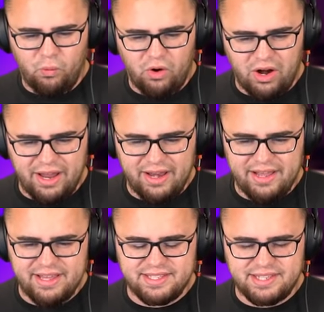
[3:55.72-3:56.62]
What
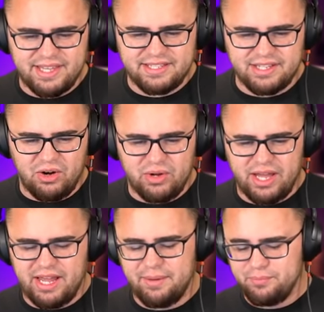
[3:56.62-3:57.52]
is this? Okay.